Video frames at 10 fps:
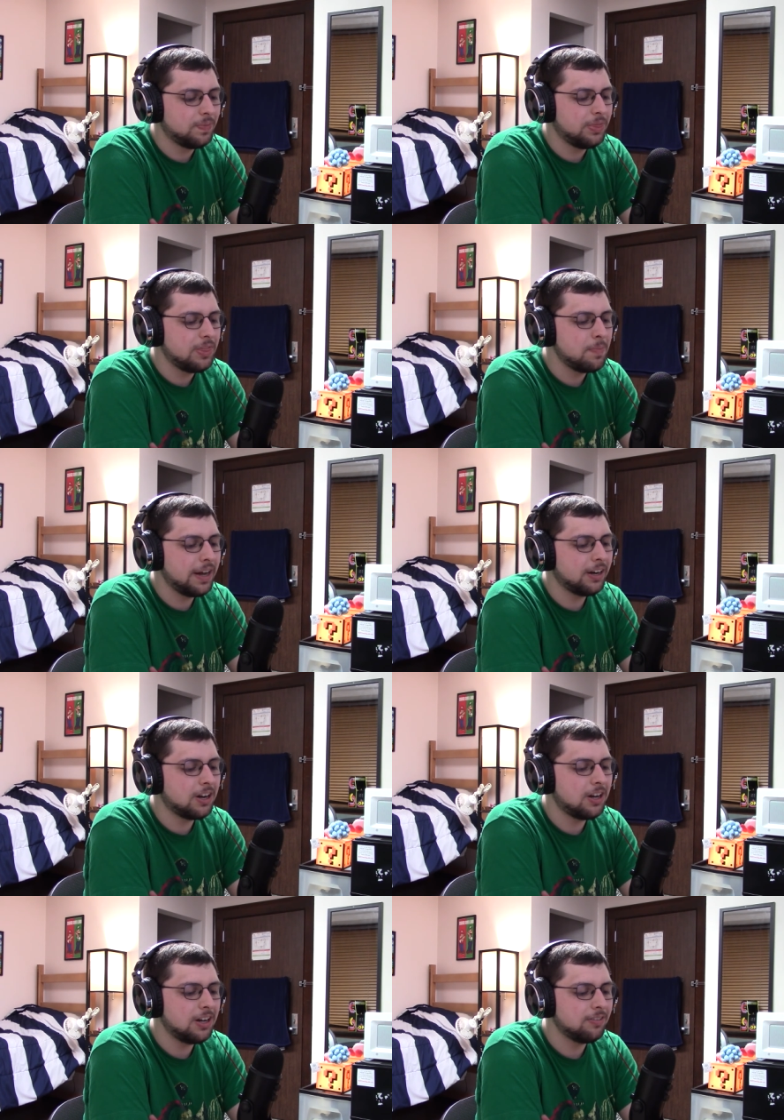the better
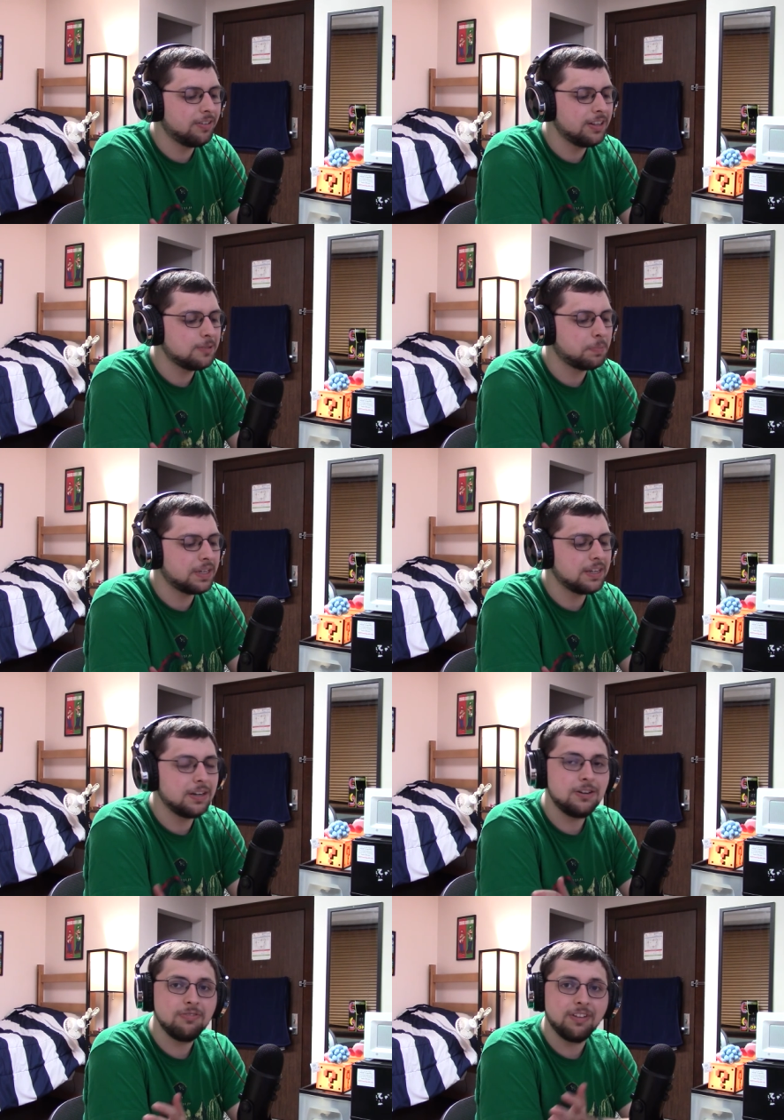Kong for this. But,
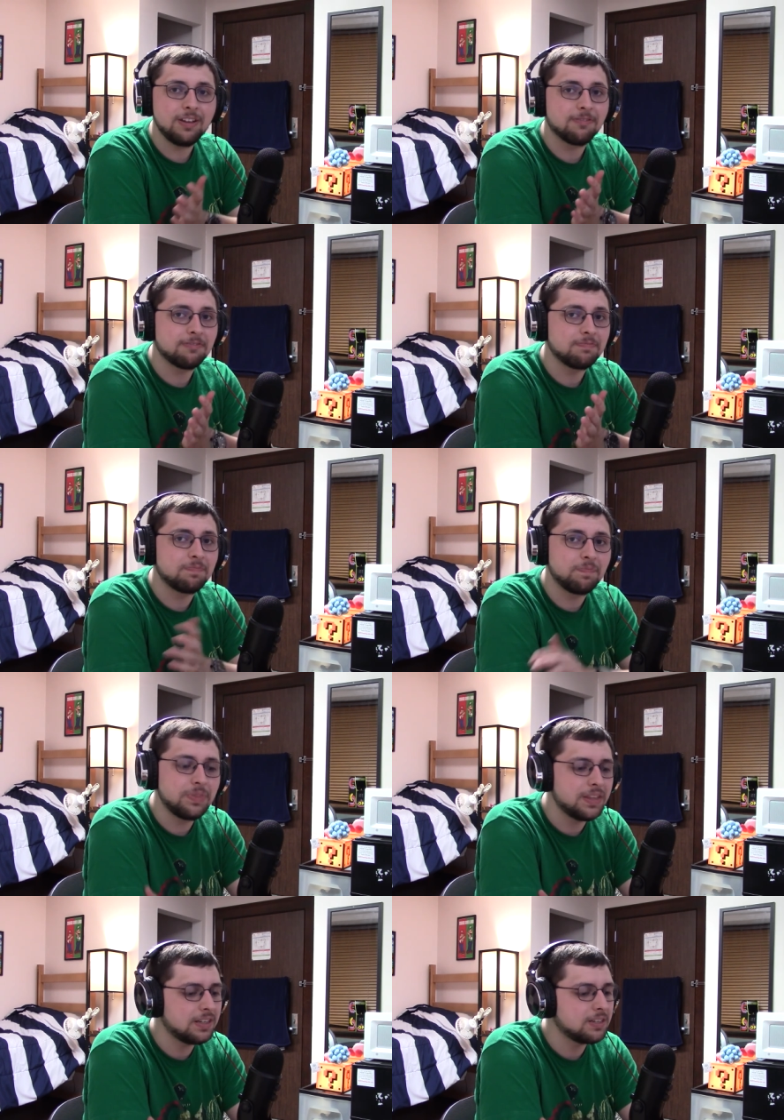if
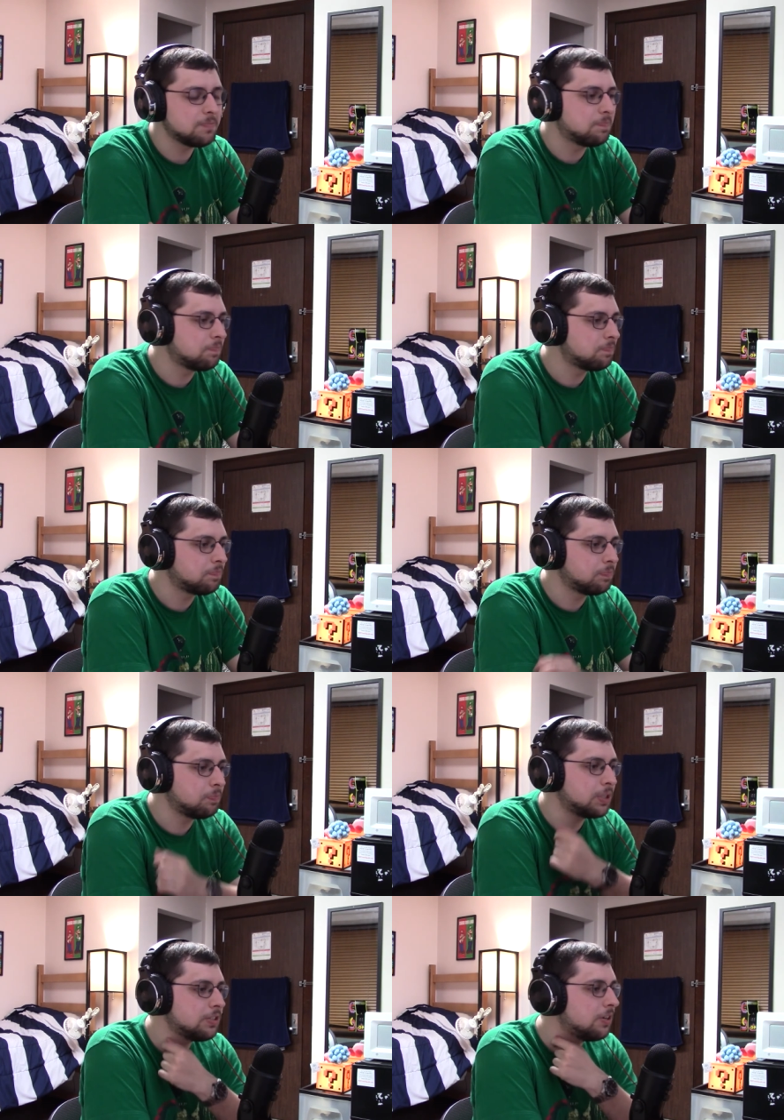the
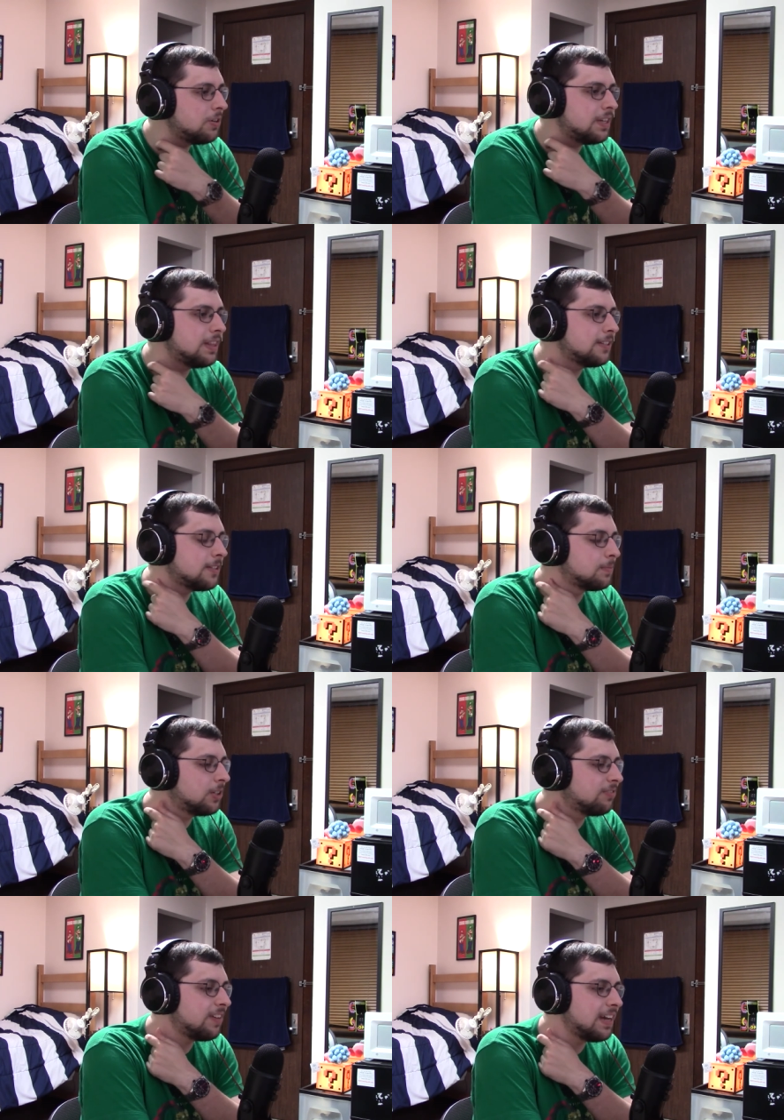person who did this is
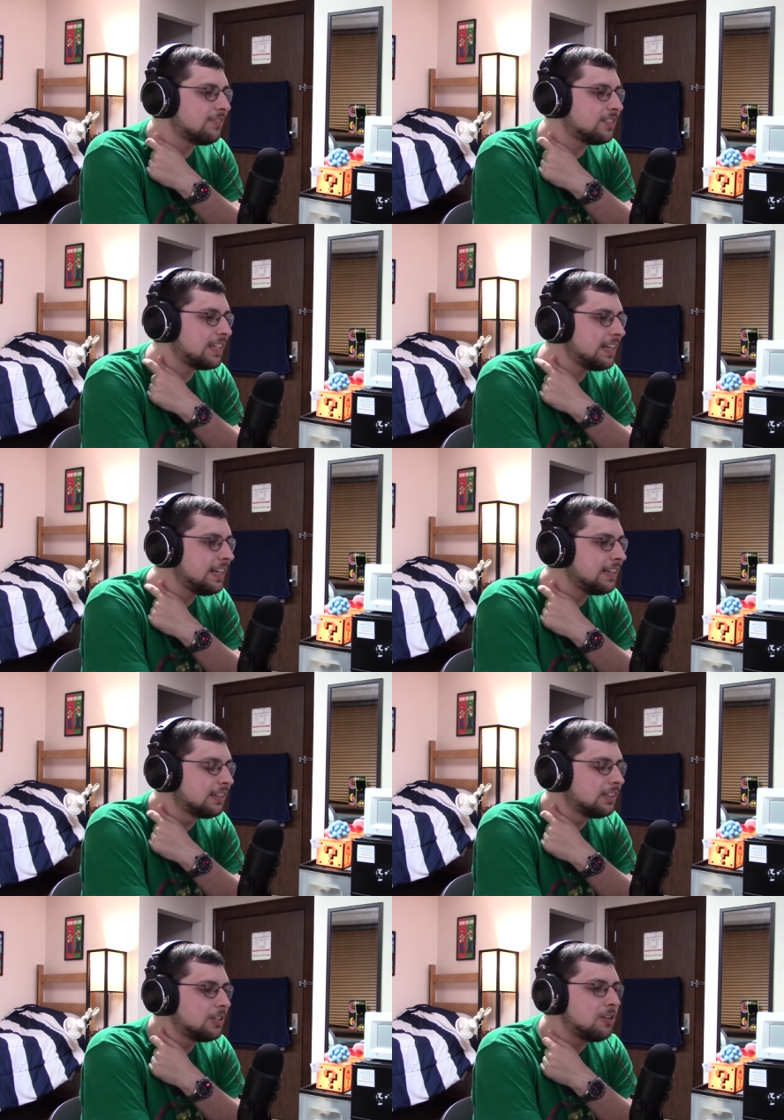more a fan of Diddy,
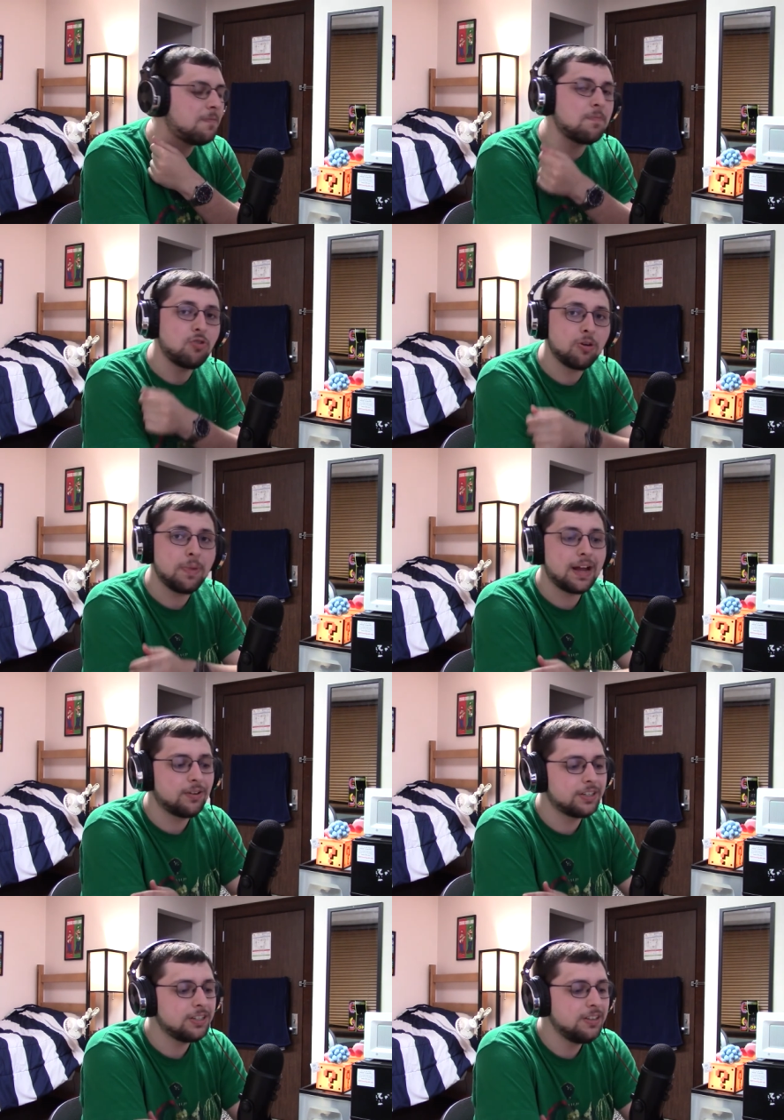more
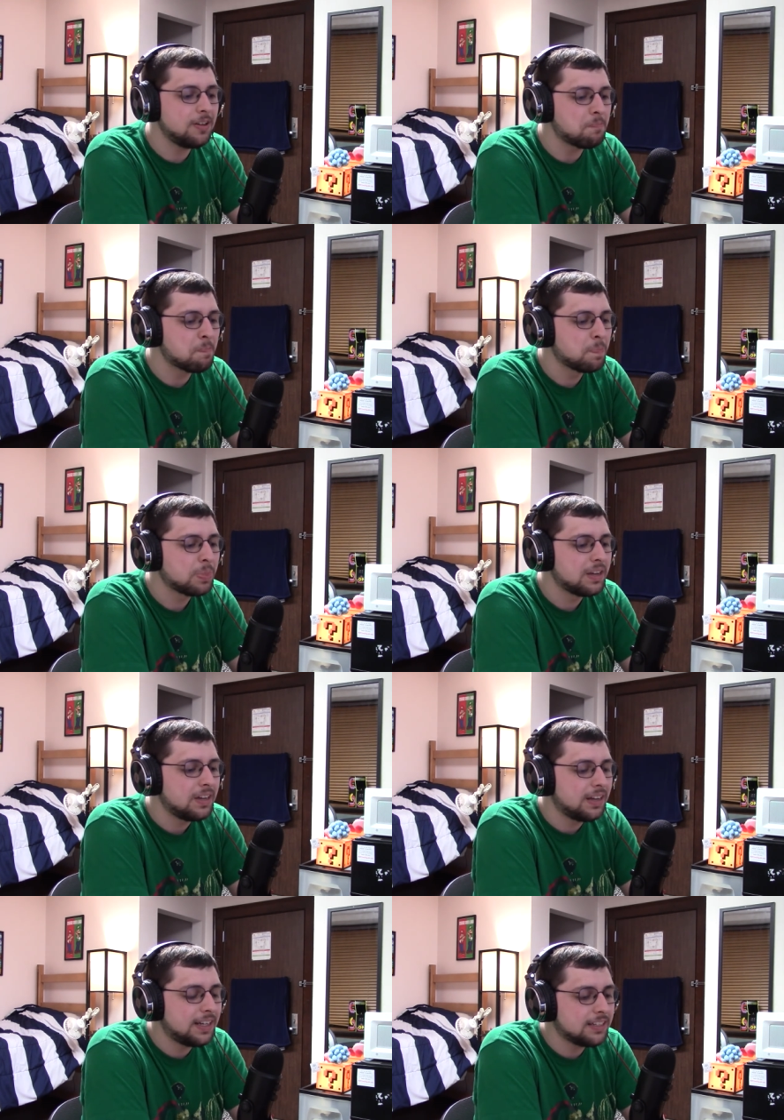power to them.
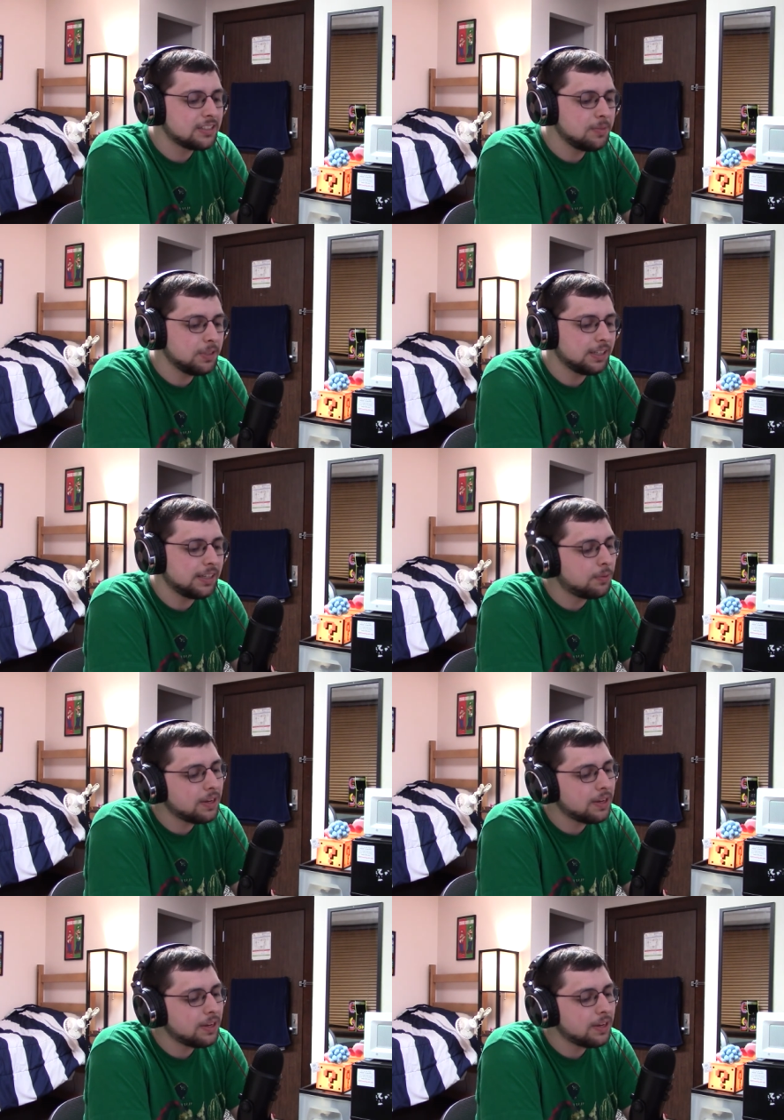Similarly, one of